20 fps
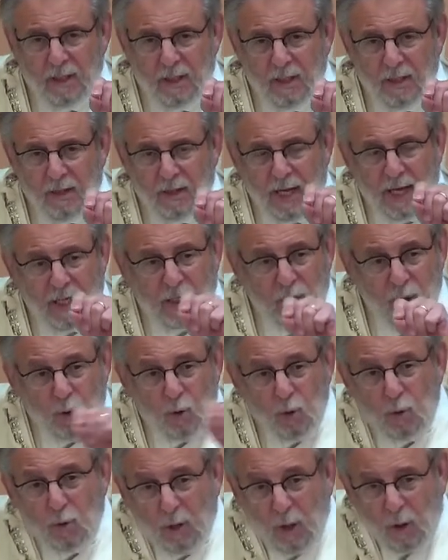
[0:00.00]
that
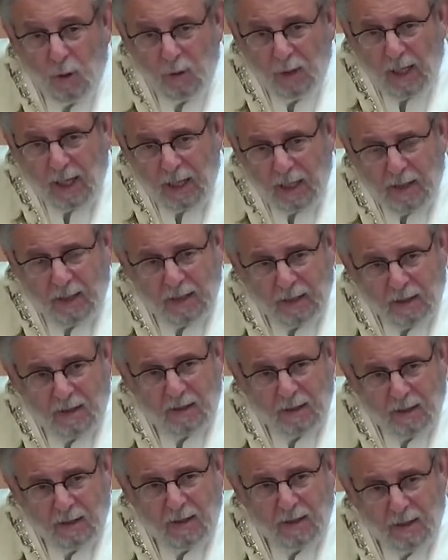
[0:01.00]
you donated
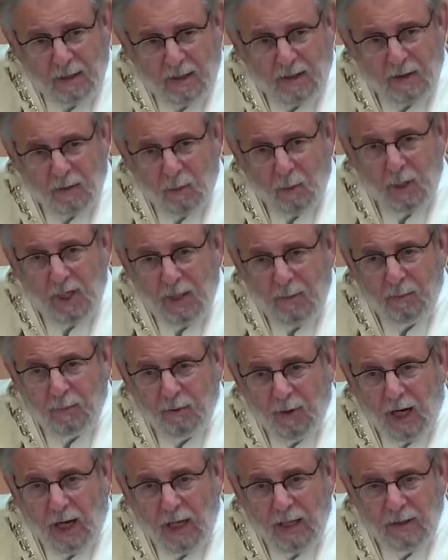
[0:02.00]
the week
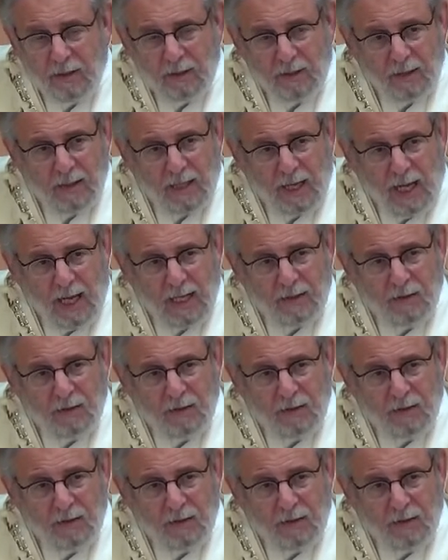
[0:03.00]
prior to that.